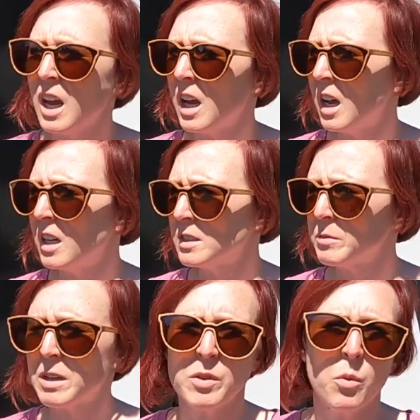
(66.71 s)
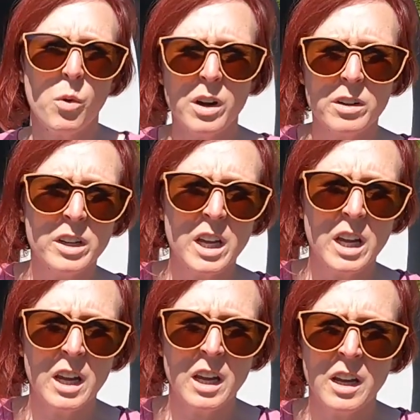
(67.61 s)
sometimes a water
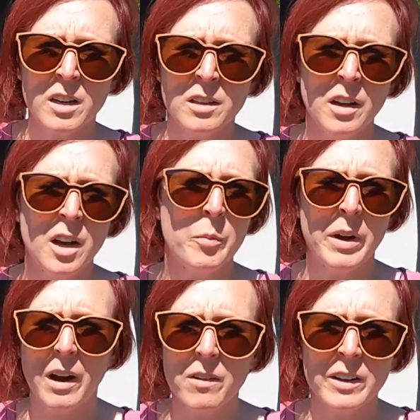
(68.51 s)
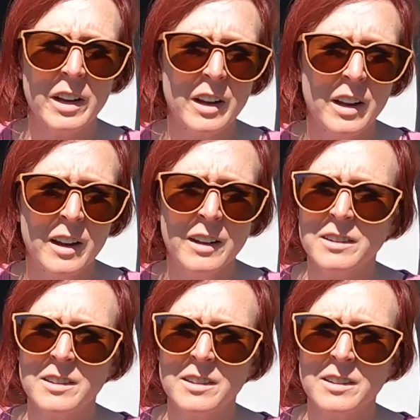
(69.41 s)
key, a power key.